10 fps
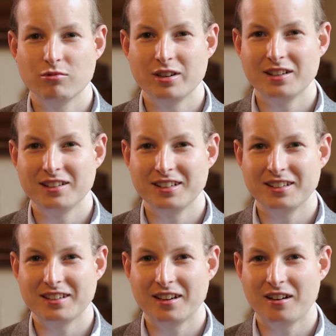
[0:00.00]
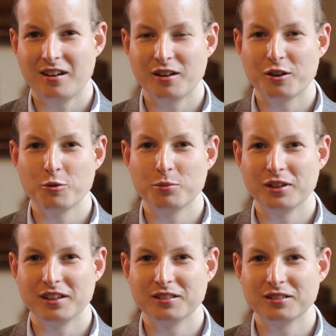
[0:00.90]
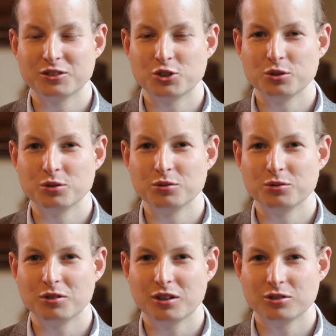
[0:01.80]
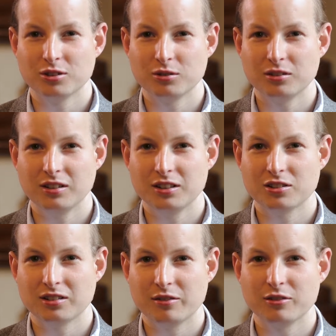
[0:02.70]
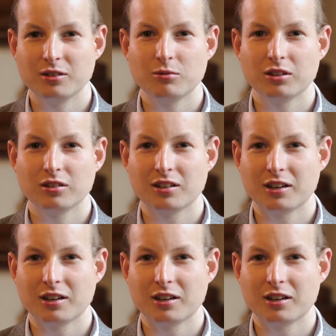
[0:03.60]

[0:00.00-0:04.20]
Really eye-opening to go to each and every one of the